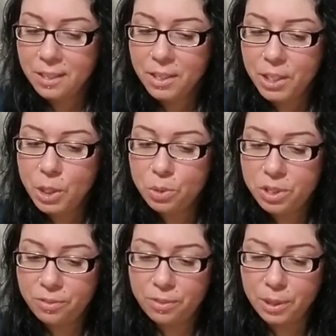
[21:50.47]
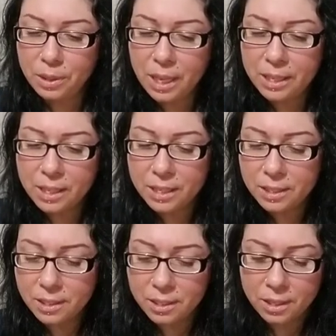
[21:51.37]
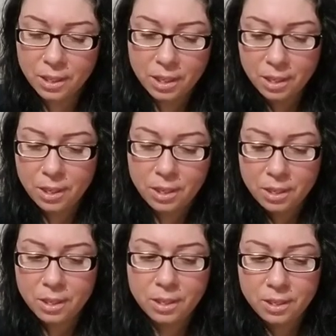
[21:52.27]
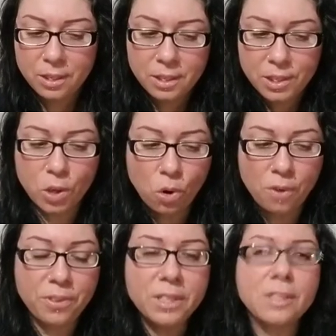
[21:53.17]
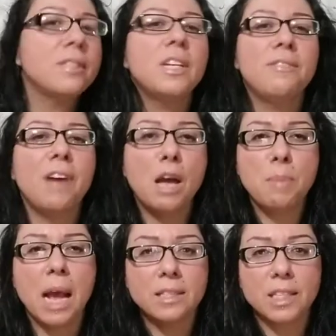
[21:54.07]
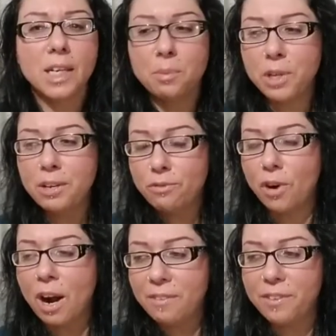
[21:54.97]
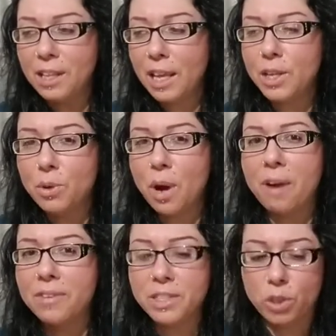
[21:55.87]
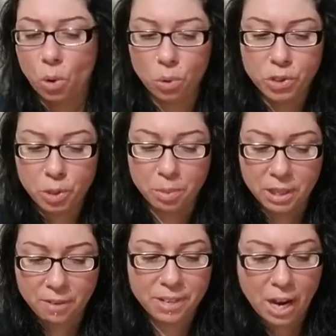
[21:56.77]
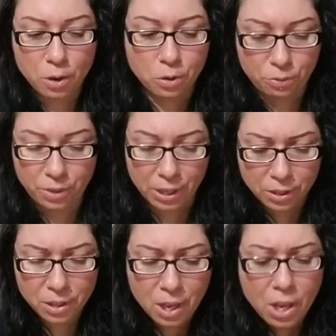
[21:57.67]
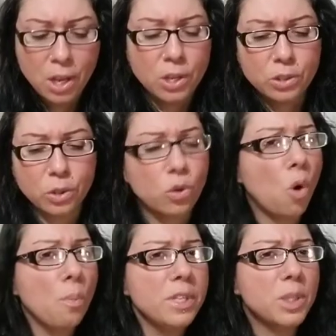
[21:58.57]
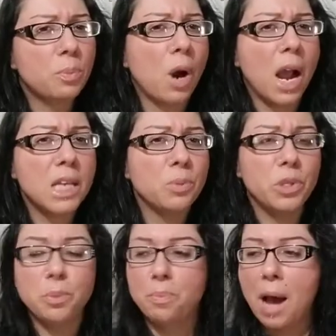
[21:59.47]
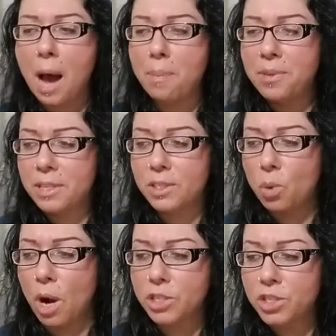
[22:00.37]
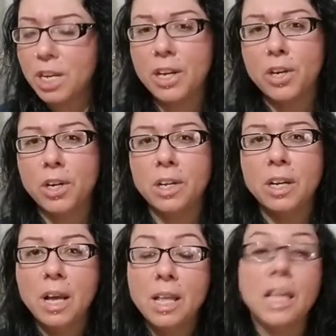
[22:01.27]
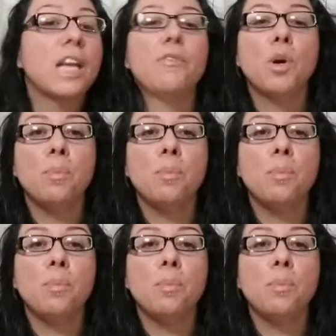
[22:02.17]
you to feel like this. So if this is a divine masculine I'm reading for, I feel like you haven't told your beloved how you feel. So don't be surprised when you pop this question on her. Like if you're